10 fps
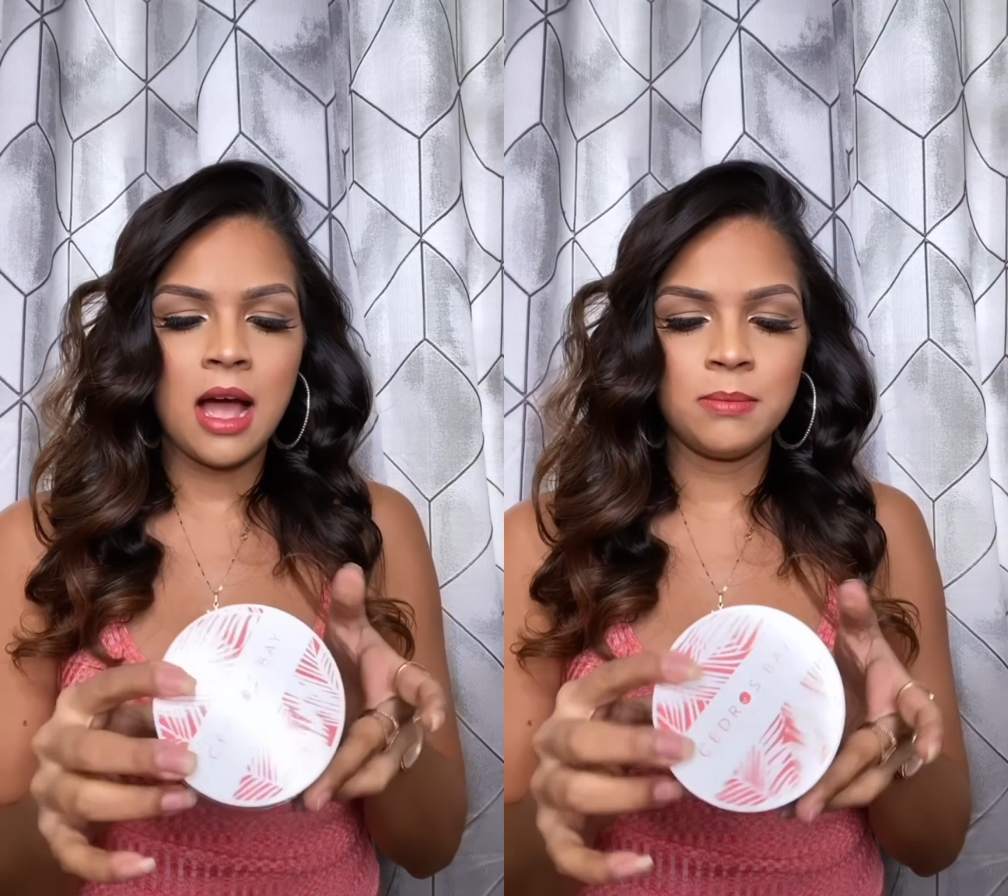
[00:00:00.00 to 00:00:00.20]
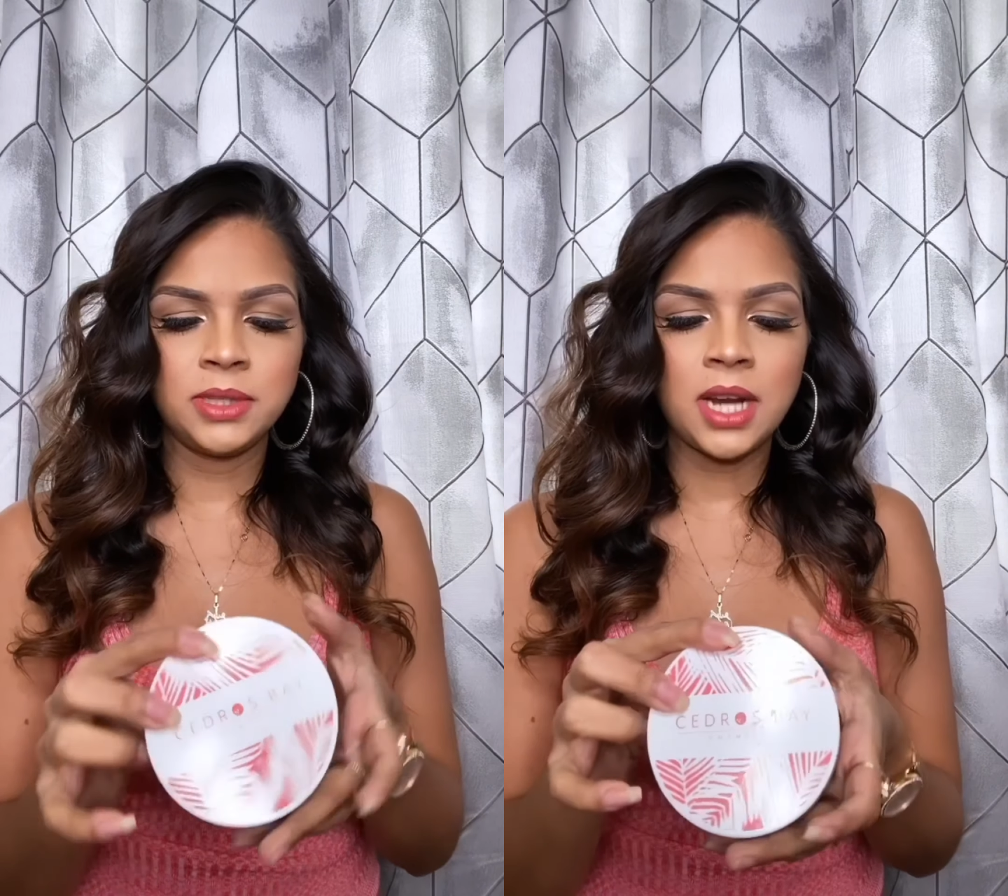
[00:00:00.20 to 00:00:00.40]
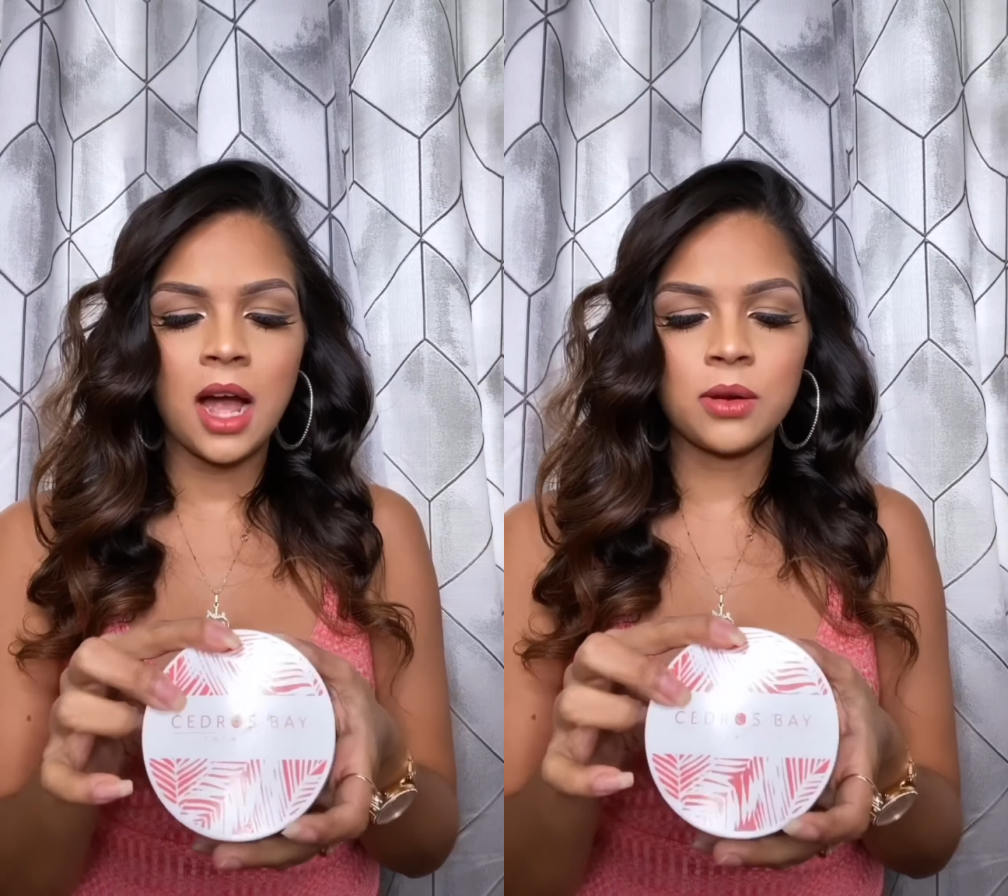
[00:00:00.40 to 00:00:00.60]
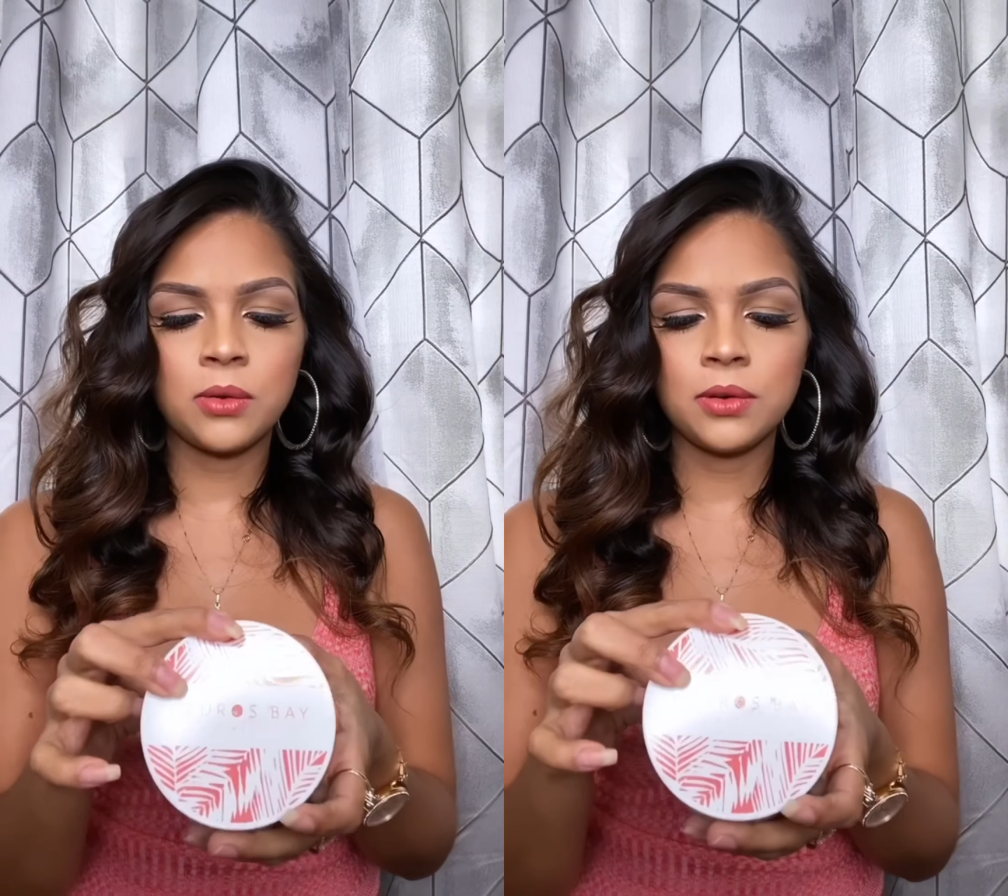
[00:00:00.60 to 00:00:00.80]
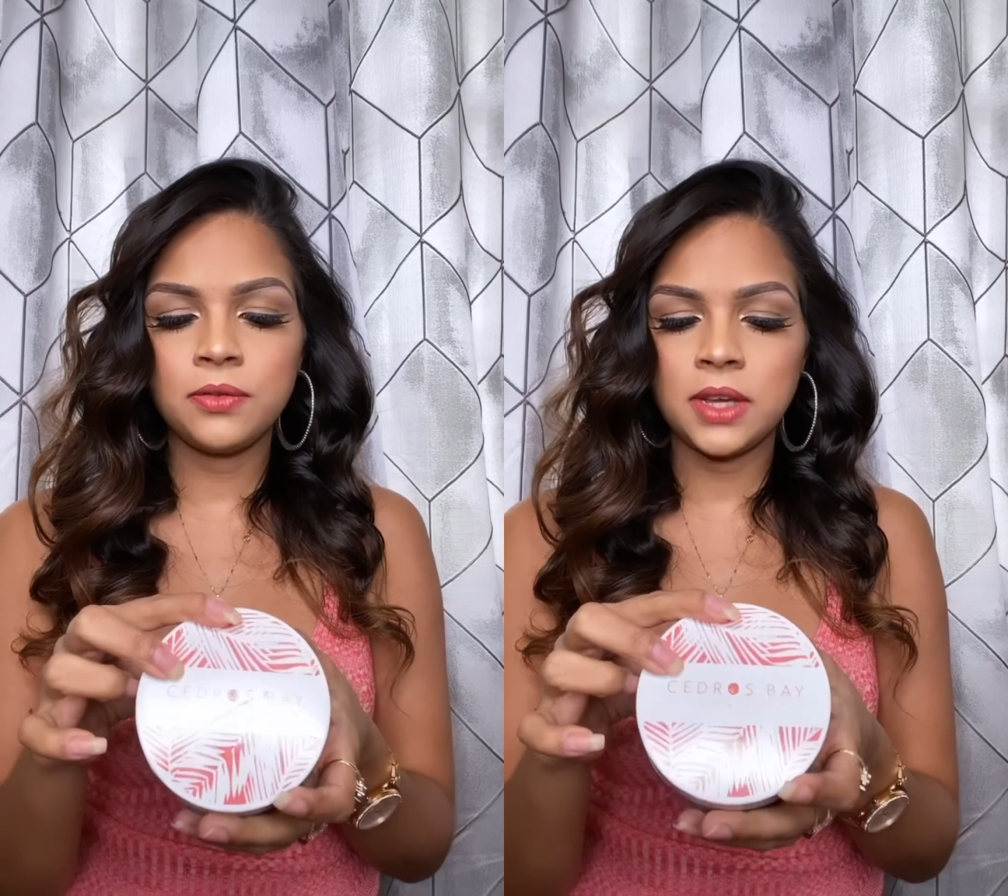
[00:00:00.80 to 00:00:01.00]

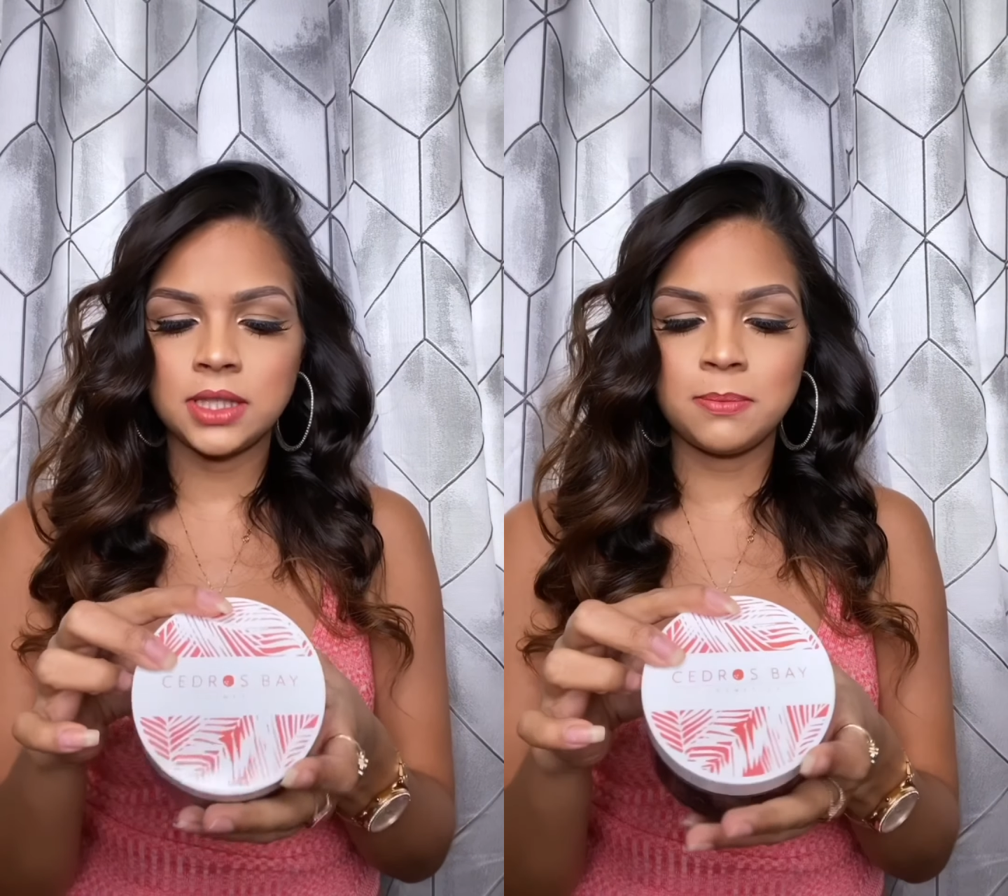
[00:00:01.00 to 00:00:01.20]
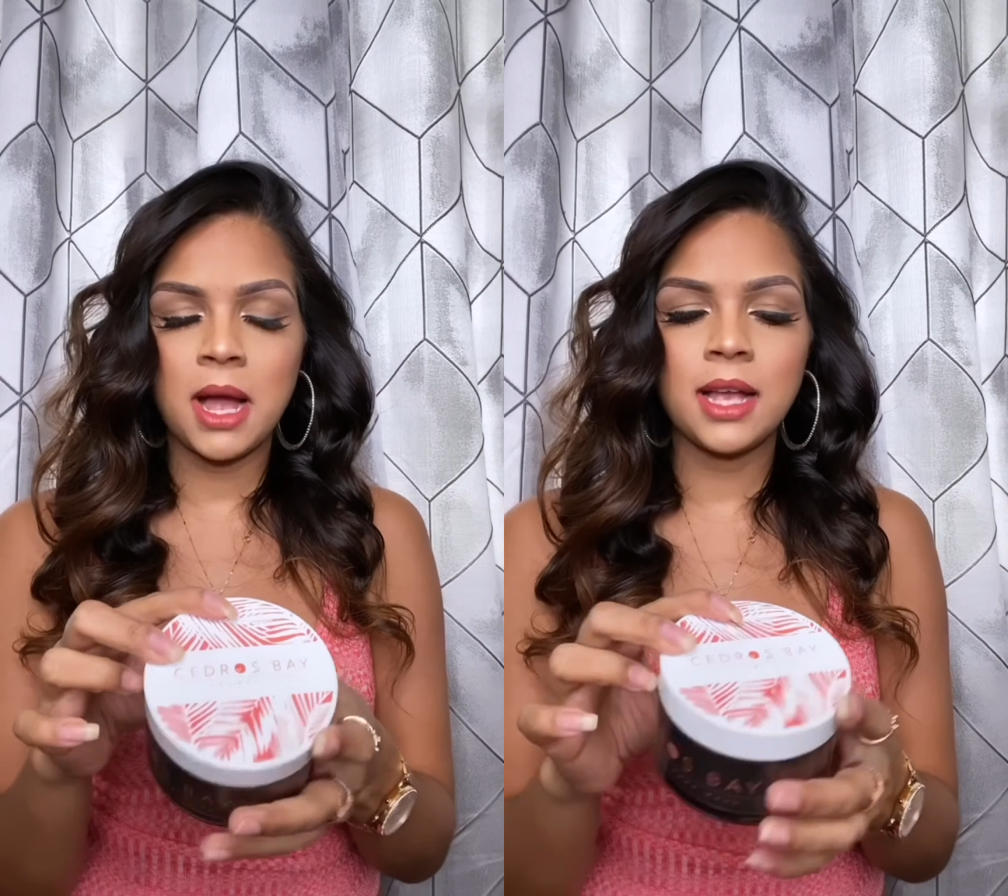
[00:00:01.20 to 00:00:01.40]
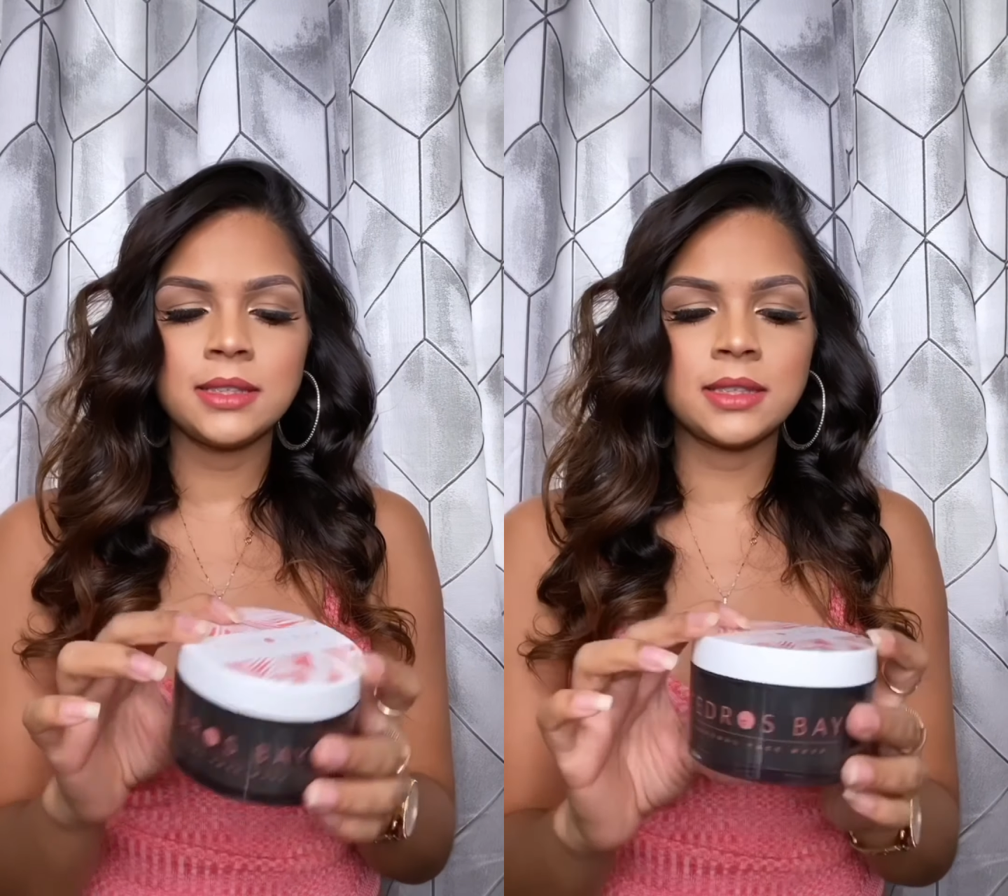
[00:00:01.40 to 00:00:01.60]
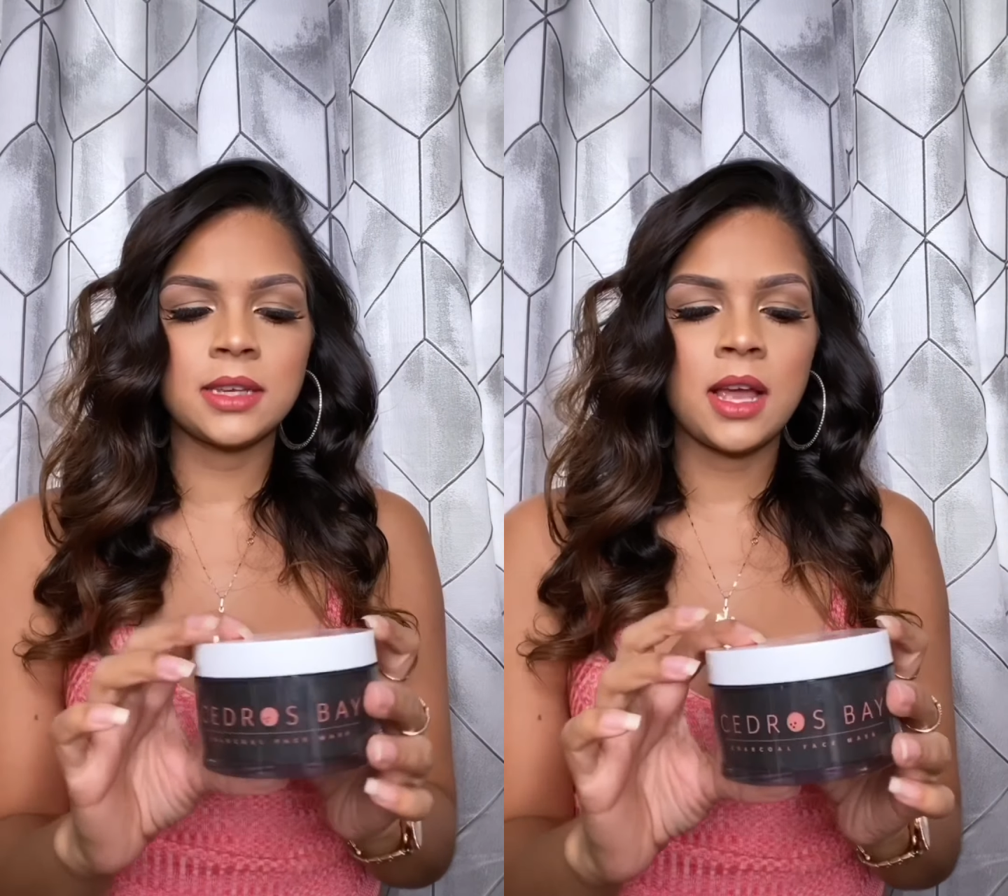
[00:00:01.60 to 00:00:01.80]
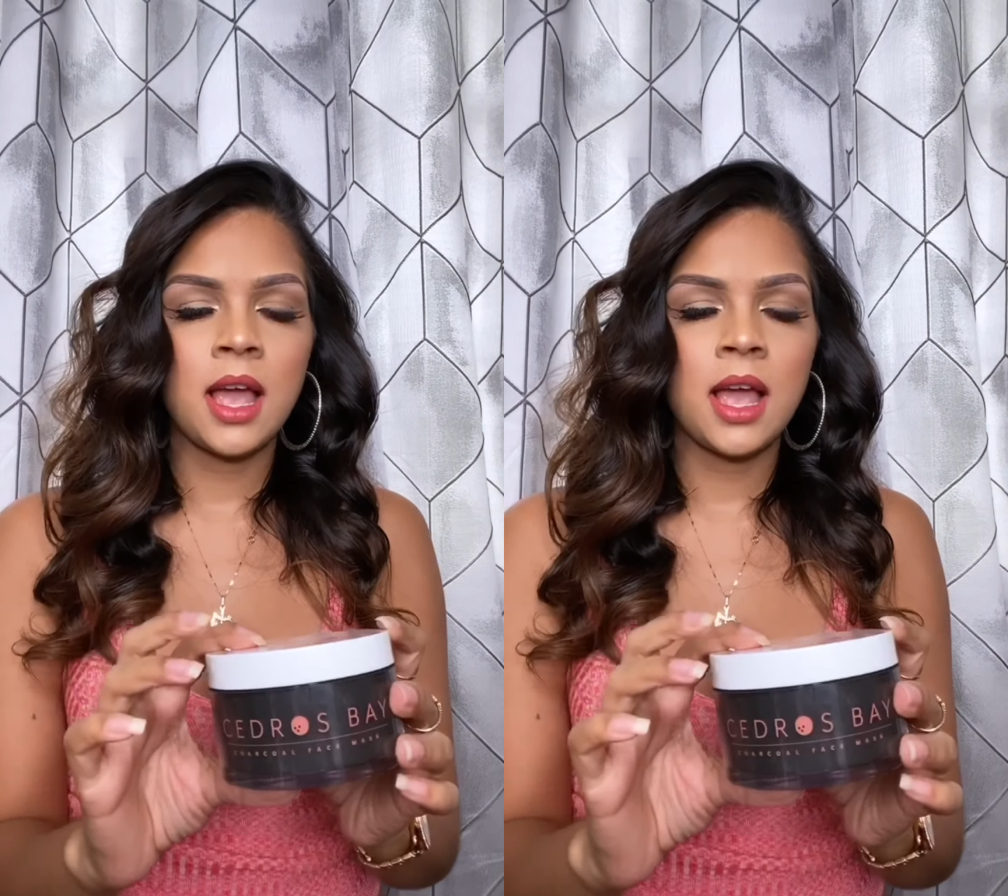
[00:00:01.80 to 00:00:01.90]
charcoal face mask.